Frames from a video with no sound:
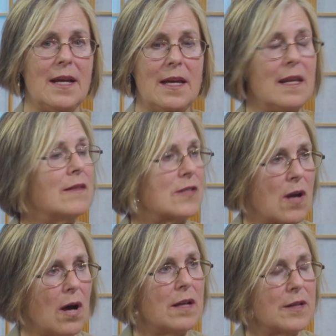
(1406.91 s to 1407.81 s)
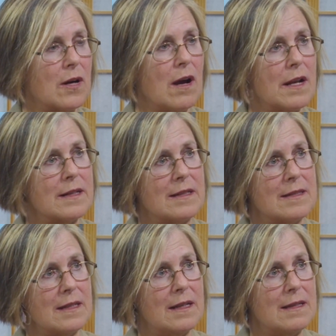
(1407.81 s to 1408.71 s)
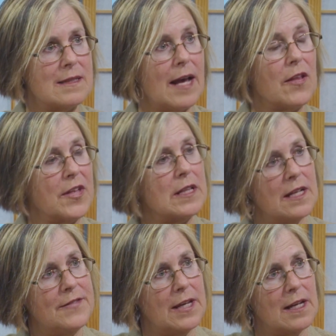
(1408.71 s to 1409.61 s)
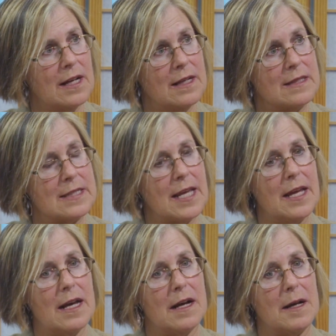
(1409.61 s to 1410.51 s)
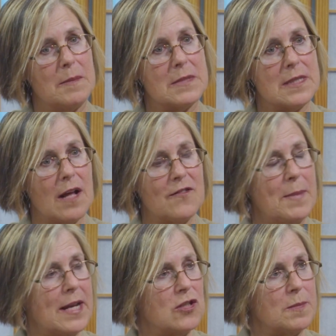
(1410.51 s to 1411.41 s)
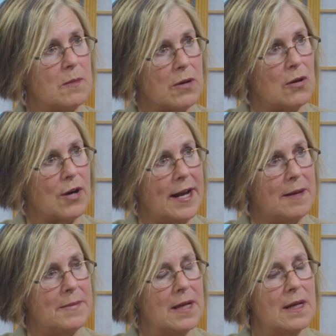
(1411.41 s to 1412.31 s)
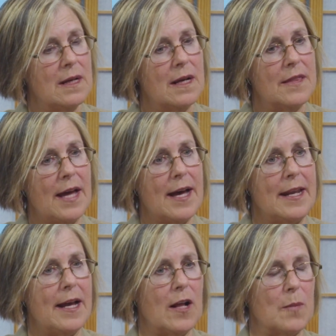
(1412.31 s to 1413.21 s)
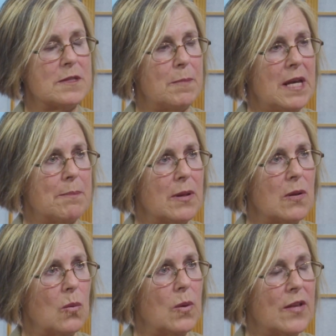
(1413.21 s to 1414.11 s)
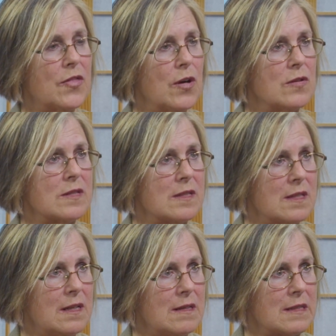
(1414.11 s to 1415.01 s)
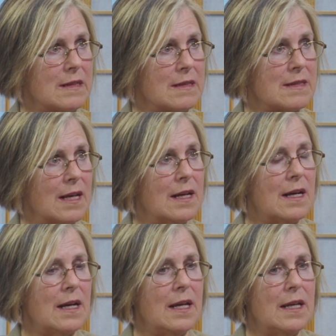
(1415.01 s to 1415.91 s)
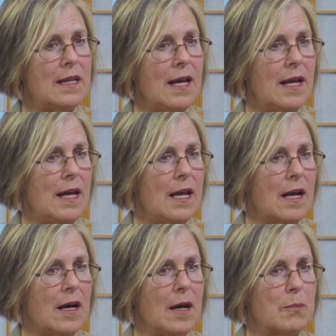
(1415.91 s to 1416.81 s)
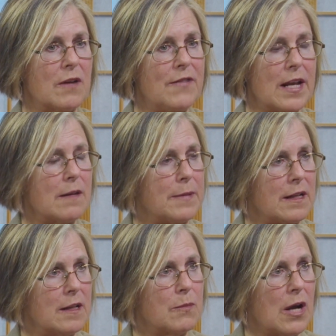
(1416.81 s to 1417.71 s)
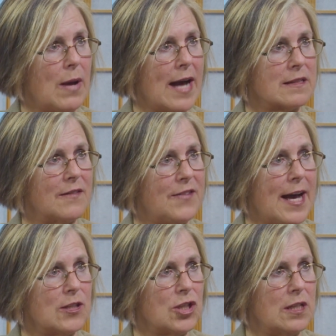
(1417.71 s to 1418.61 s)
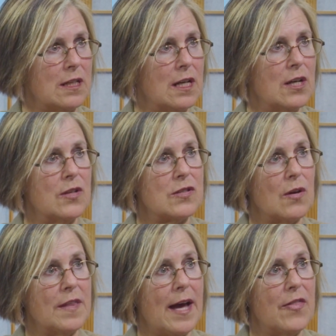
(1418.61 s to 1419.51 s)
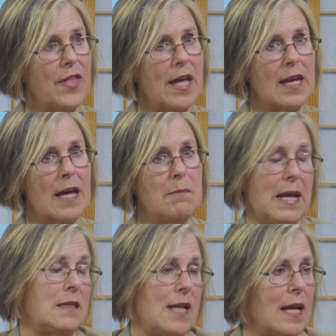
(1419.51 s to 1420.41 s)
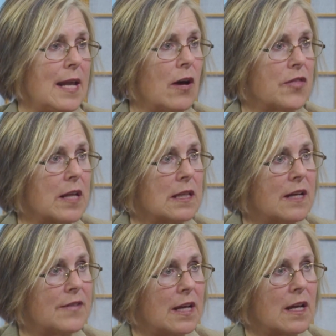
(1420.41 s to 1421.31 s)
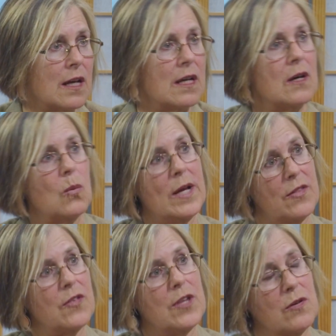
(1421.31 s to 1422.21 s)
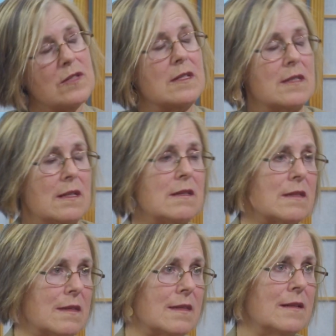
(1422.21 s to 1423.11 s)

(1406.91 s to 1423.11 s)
It is called the Chronic Disease Healthy Living. It's a self-management program that helps people with those diseases in a preventable and proactive fashion so that they can maintain healthy living with those diseases.